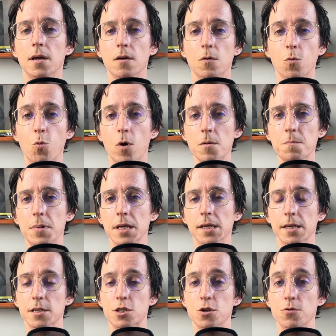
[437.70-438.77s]
One big
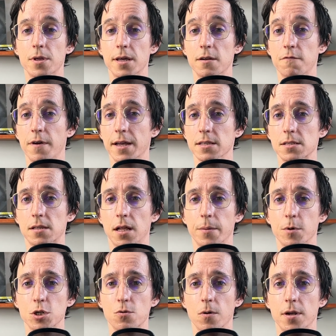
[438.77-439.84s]
issue that advanced
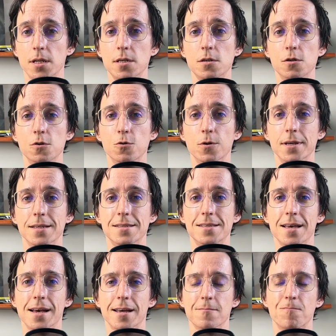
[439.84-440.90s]
climbers run into is
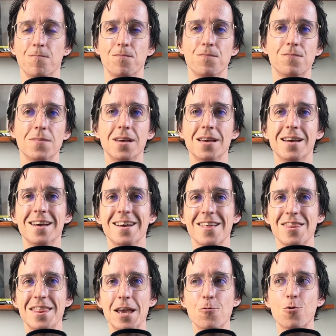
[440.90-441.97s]
that
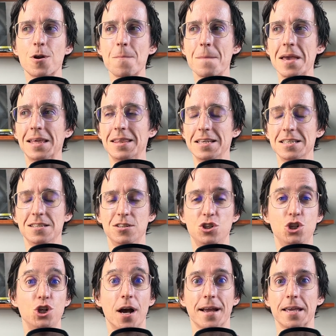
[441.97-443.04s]
they want to make these
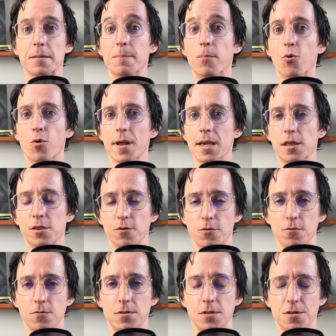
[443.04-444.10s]
giant
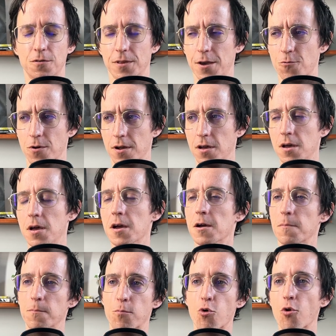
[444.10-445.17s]
breakthroughs. They want to
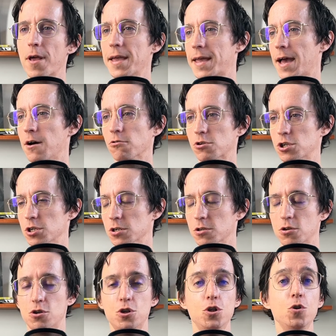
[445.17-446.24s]
break out to
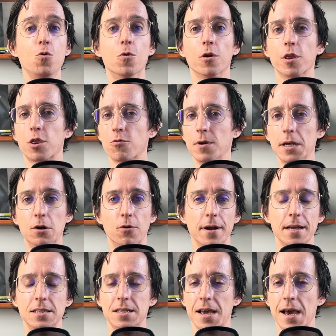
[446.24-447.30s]
2 or 3
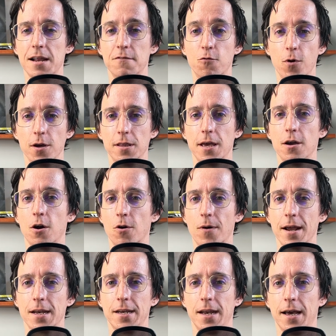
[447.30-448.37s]
grades ahead of where they are
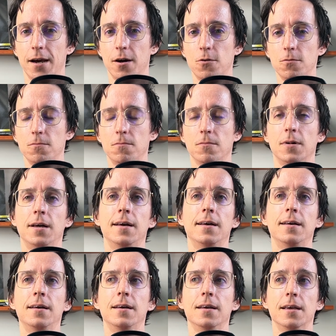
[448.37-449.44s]
right now.
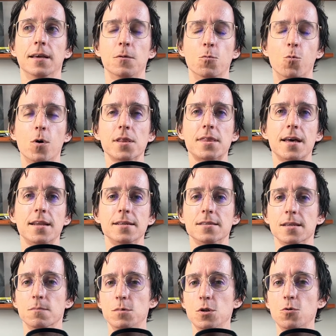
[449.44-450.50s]
And what that ends
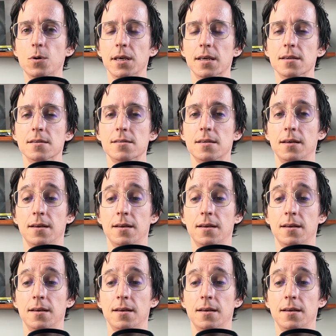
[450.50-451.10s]
up doing is